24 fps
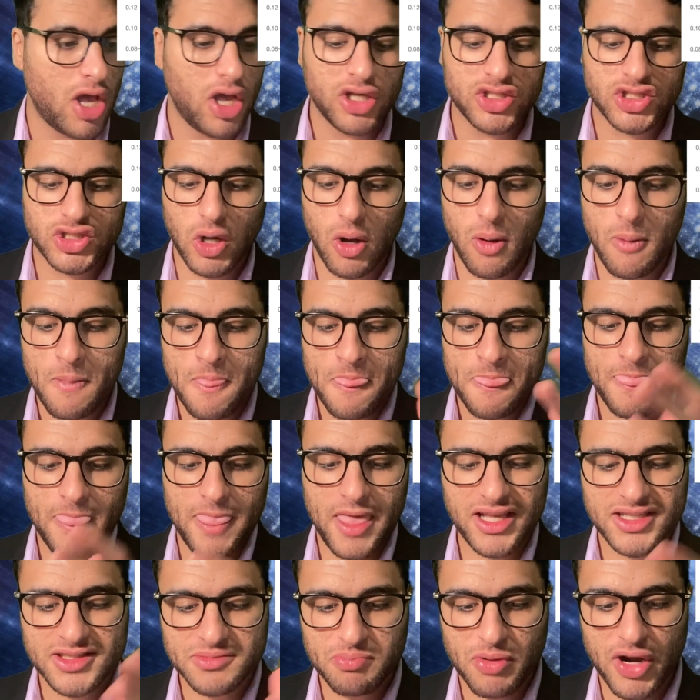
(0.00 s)
So
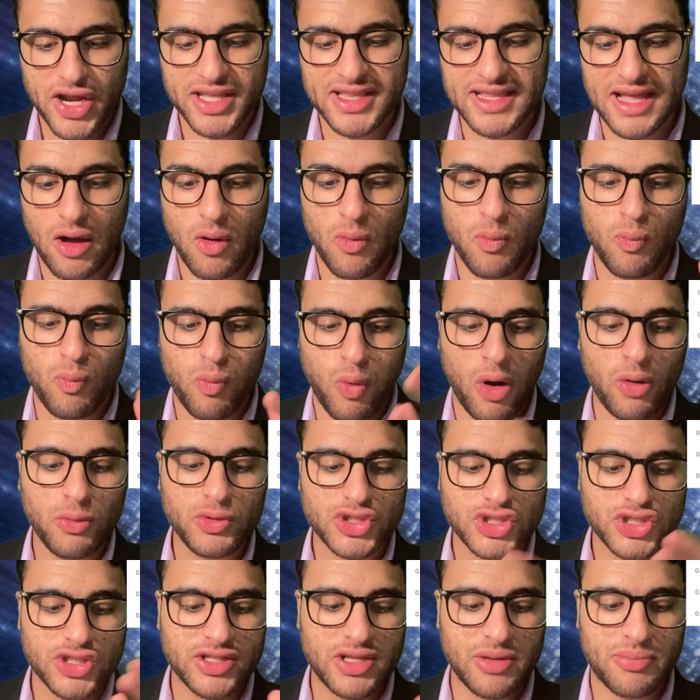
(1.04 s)
let's break down what should